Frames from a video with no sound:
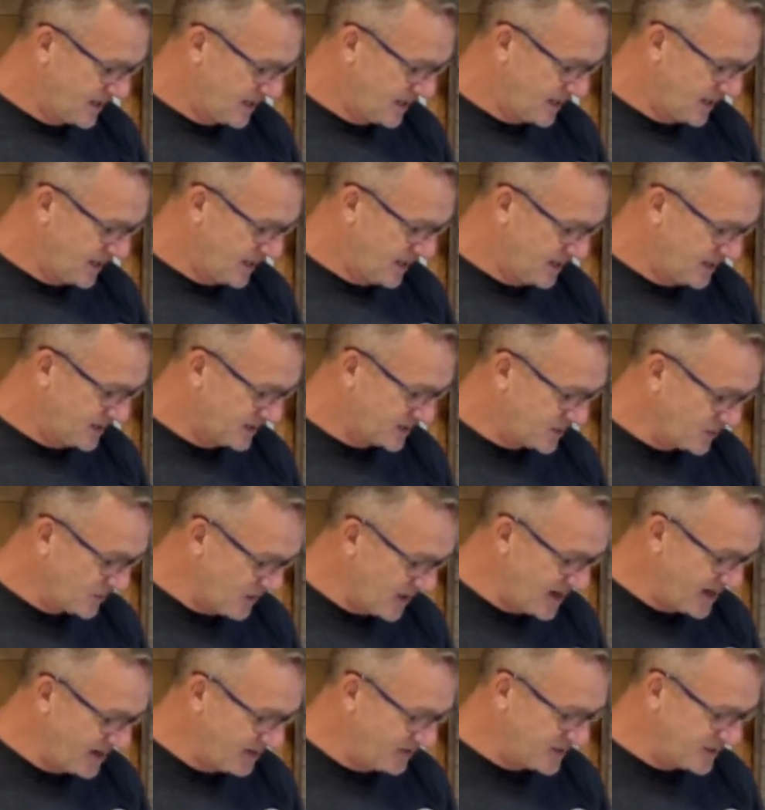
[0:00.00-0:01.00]
This is why I
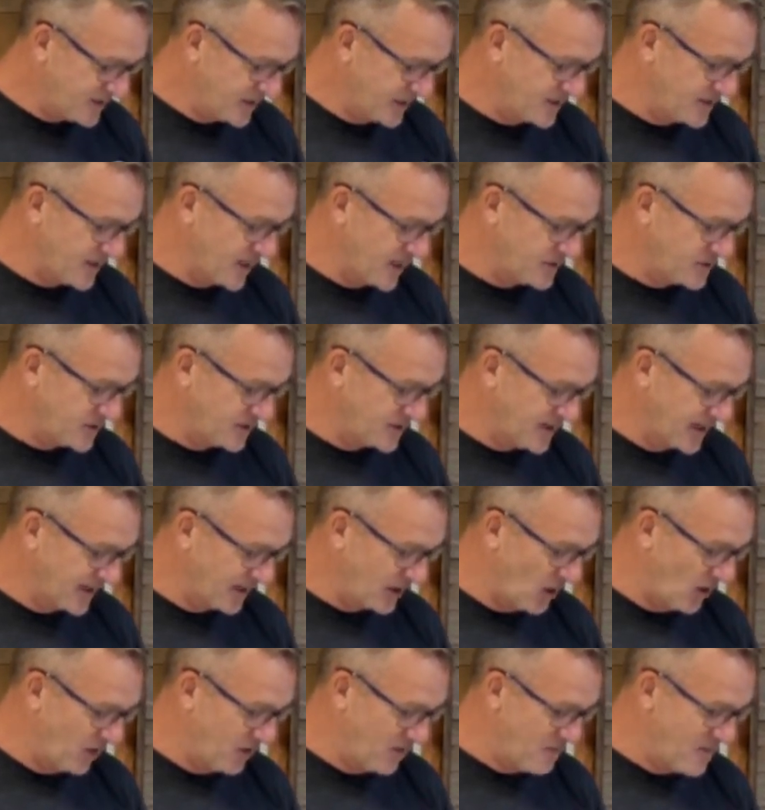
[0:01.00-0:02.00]
always say I should take
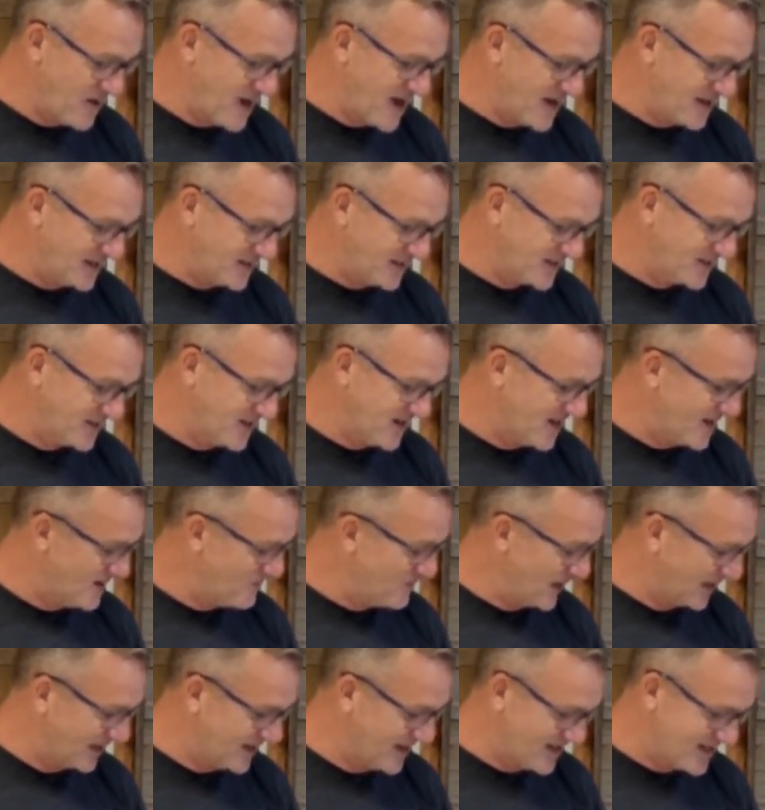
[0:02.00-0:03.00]
all the meds,
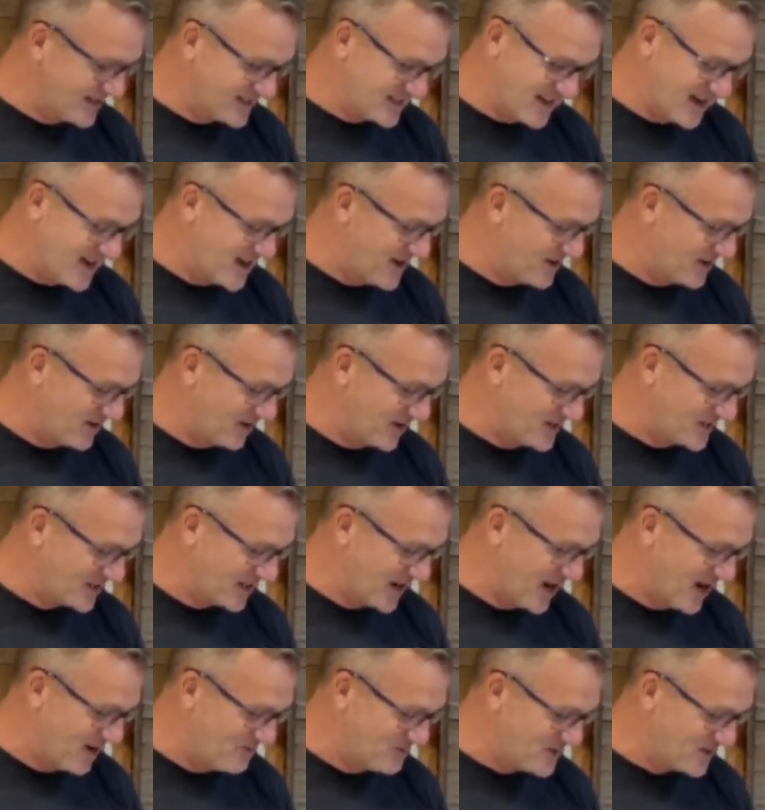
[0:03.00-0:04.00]
because it always
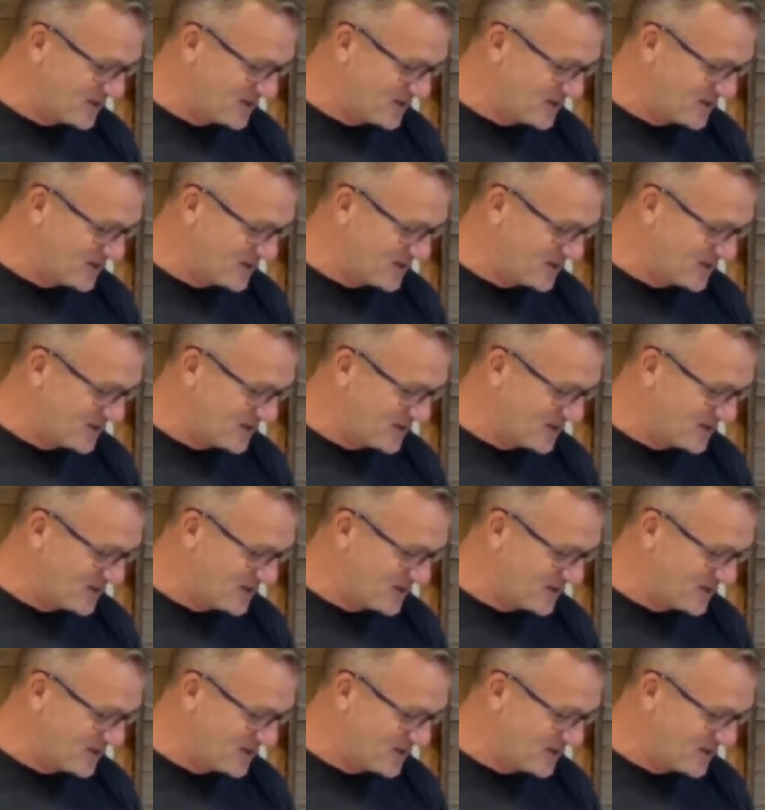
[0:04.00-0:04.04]
helps.